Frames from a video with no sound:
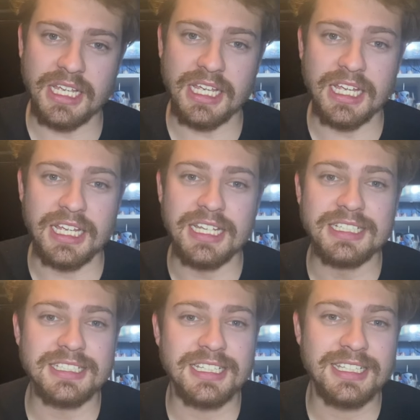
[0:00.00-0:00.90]

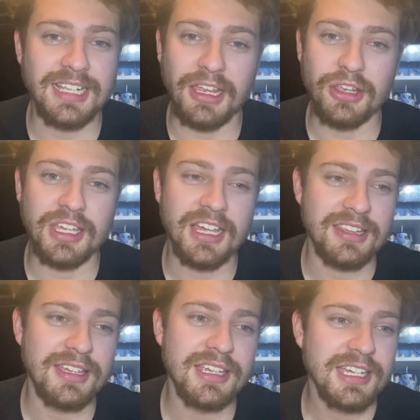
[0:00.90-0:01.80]
And thank you,
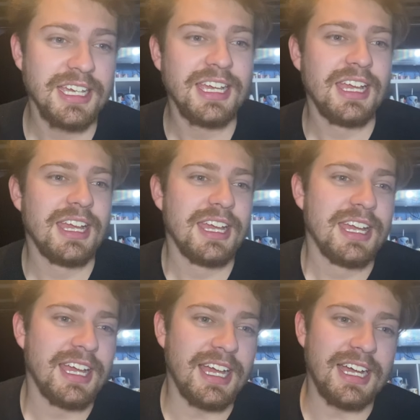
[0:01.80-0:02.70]
Kathy,
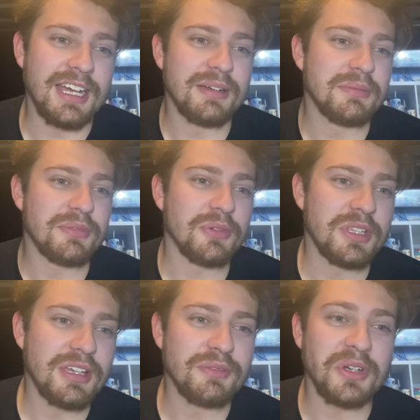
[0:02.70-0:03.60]
for
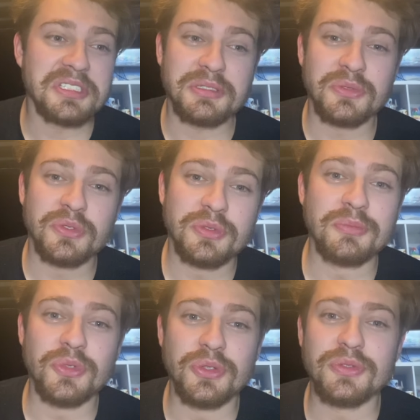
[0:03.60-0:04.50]
the advice to
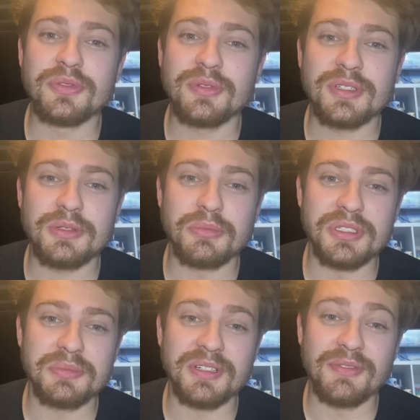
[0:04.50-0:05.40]
move to
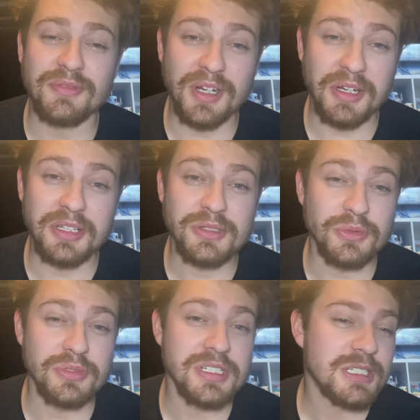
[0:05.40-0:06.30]
Brisbane very soon,